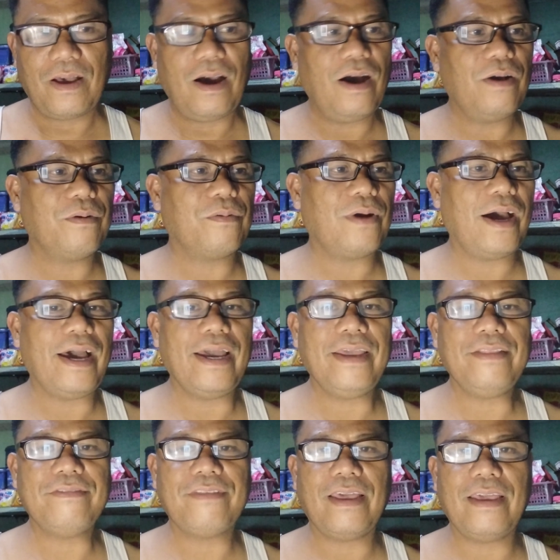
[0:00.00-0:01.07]
All
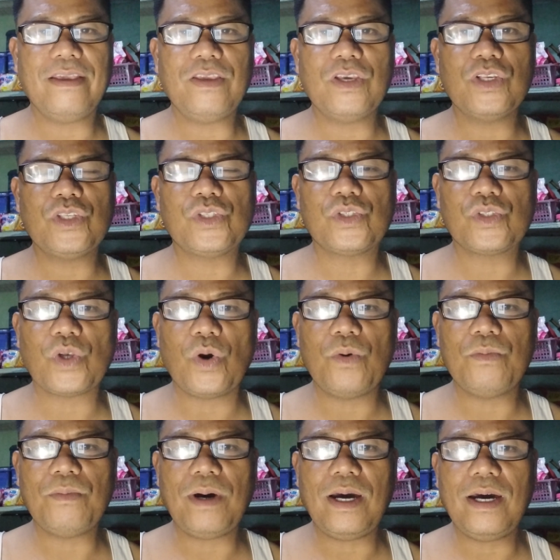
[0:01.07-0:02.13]
right. Thank you so
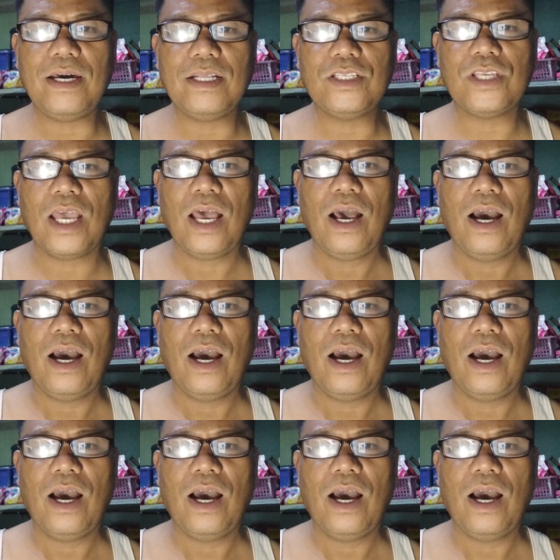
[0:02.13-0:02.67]
much.